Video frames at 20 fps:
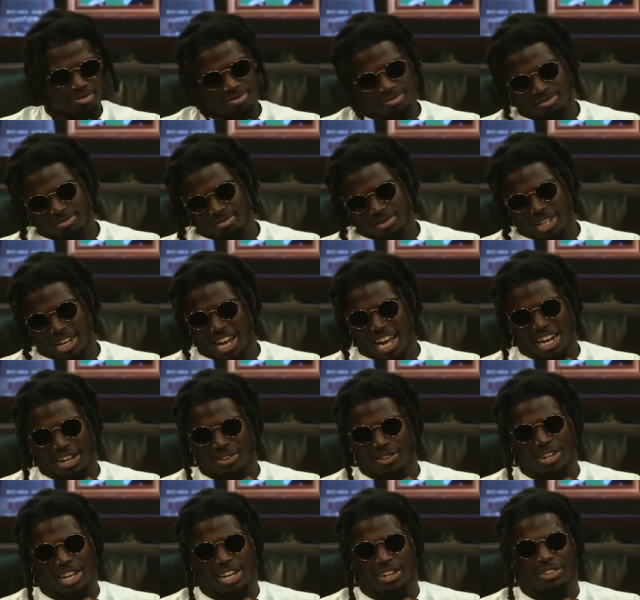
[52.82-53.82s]
No, I
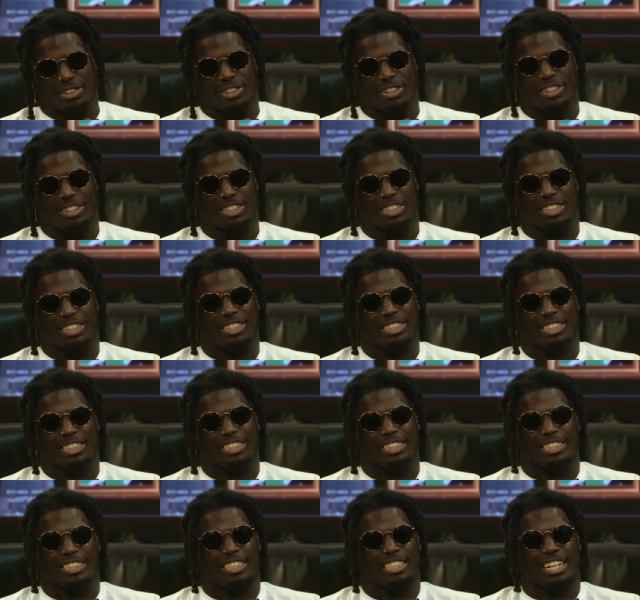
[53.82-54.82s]
don't, I don't,
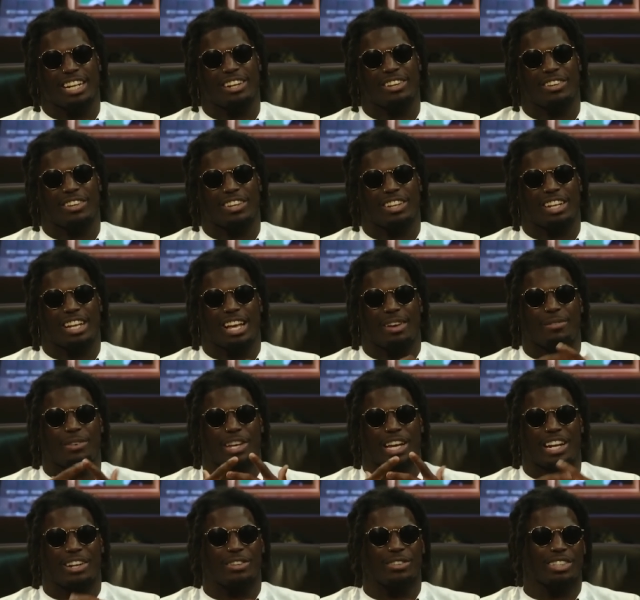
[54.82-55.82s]
I don't, I mean,
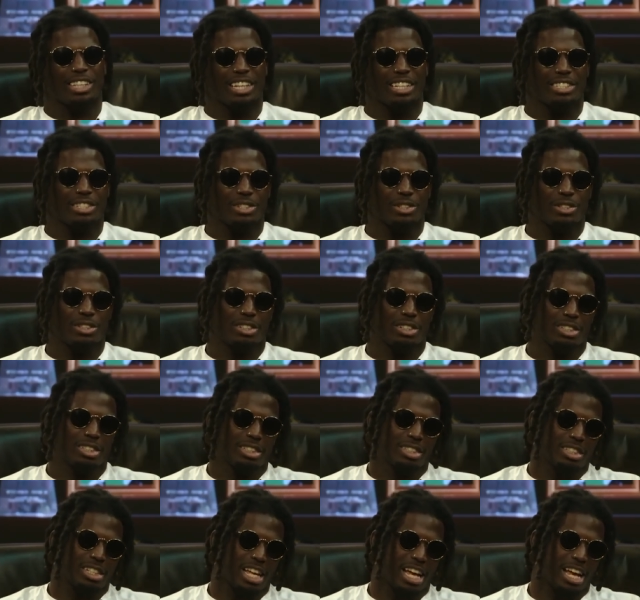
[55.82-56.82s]
I don't think so.
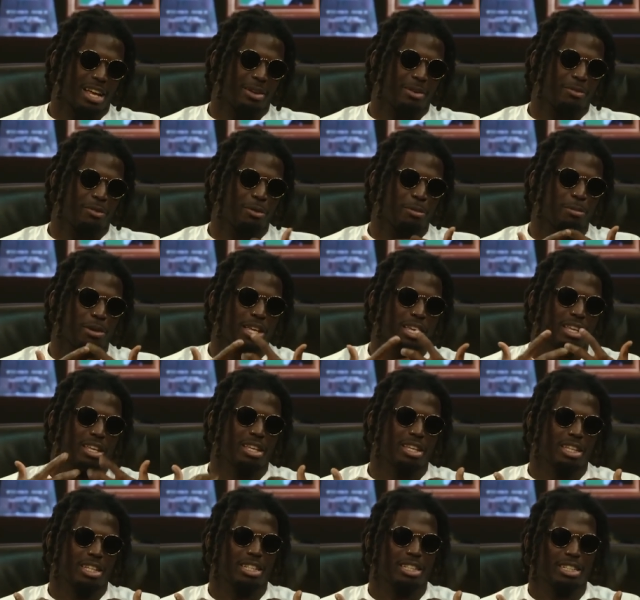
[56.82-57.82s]
Like, for
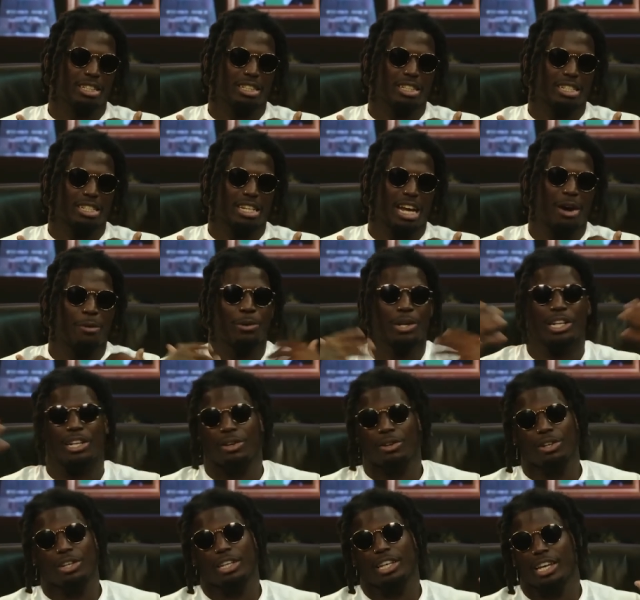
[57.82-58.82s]
me, I really
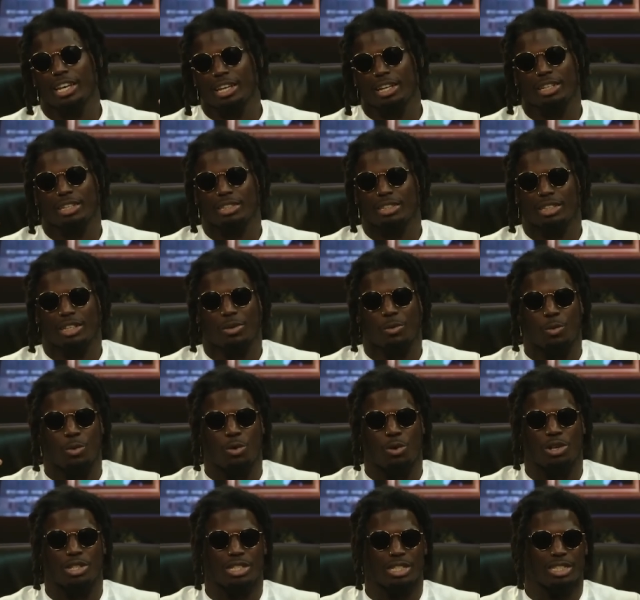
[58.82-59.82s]
don't look at
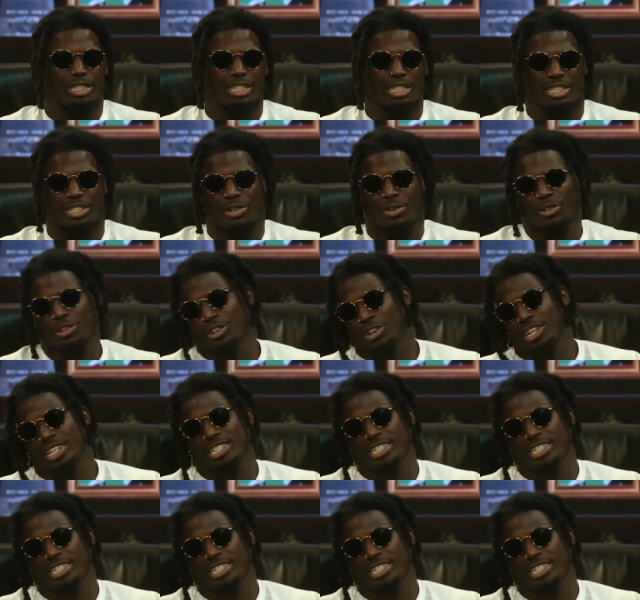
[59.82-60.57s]
awards and just go crazy